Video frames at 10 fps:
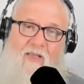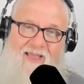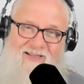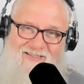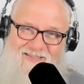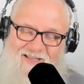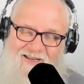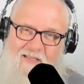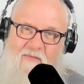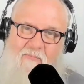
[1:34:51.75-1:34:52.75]
again,
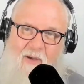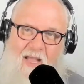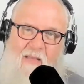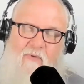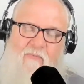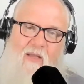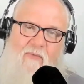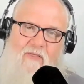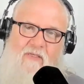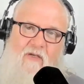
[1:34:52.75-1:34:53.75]
studying the Bible by
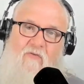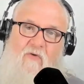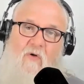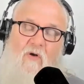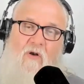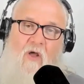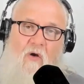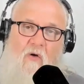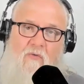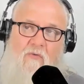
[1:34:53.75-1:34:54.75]
myself, all
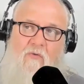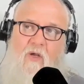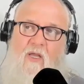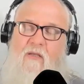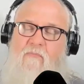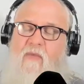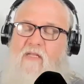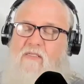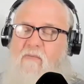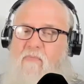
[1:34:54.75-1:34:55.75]
alone. I had
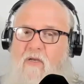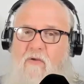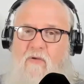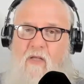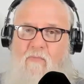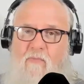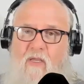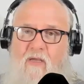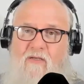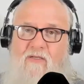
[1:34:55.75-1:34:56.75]
met somebody who had helped
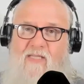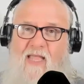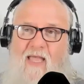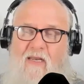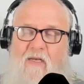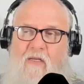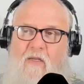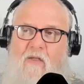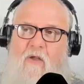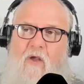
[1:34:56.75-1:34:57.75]
me understand it.
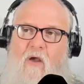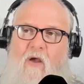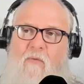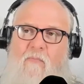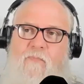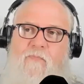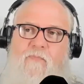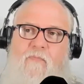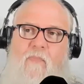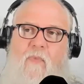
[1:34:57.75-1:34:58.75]

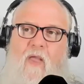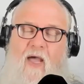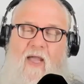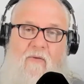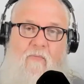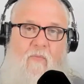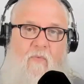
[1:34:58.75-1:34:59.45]
I